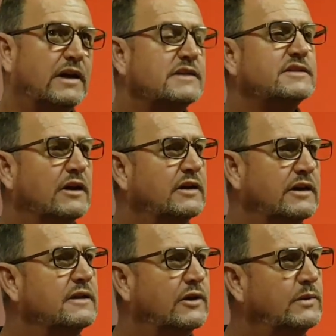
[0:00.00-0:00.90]
has sunk
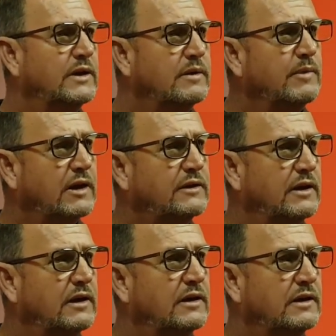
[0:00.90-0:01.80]
in that we did make
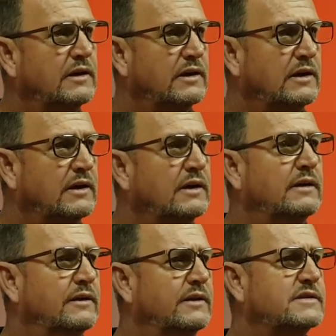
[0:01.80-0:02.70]
the
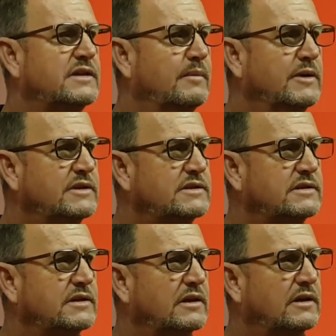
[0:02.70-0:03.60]

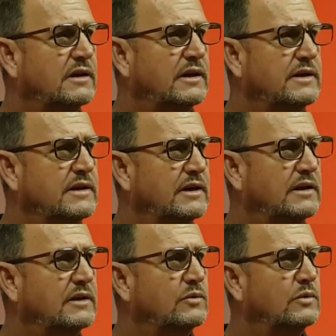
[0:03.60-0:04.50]
semis and
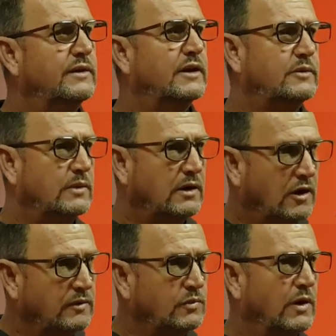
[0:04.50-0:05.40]
that
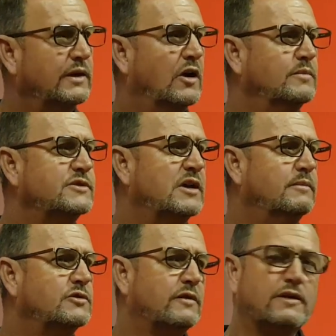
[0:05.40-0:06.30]
won the home
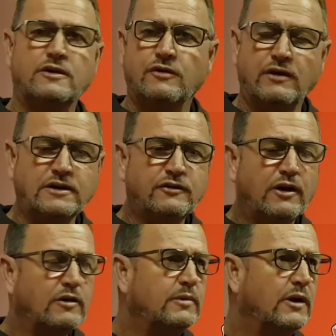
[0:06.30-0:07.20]
semis with a great
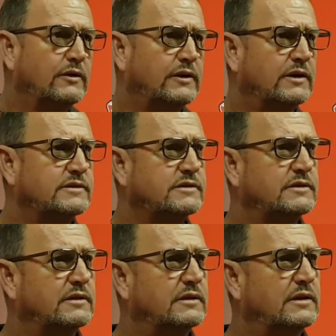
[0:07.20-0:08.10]
crowd behind
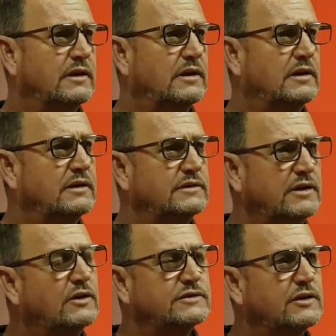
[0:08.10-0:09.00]
us. So
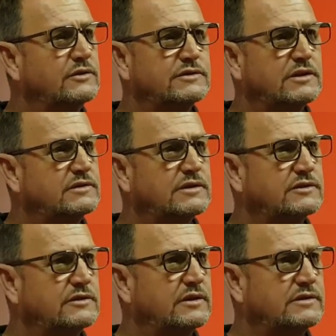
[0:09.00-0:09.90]

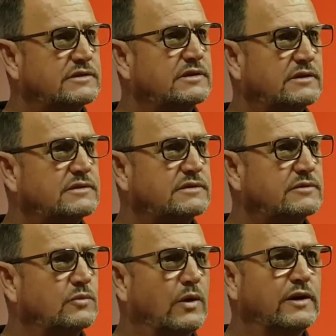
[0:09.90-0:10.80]
it's
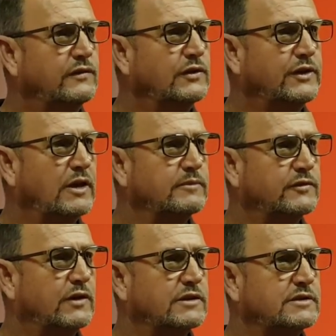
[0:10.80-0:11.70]
wonderful
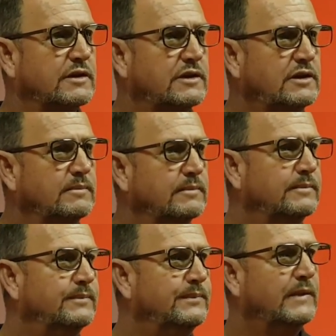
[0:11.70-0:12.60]
times for us and the team.
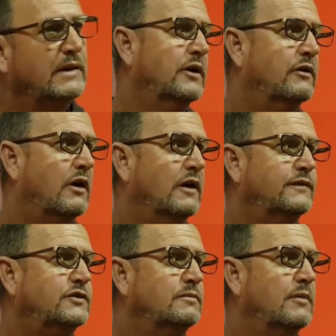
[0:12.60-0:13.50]
What we
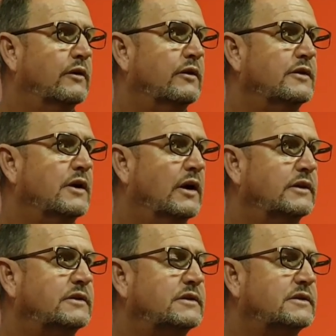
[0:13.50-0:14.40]
arrive tomorrow
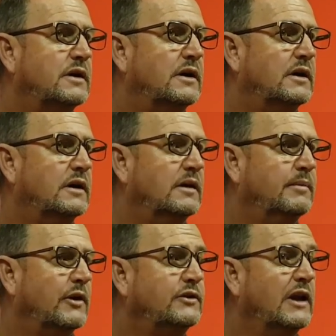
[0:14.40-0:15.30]
night about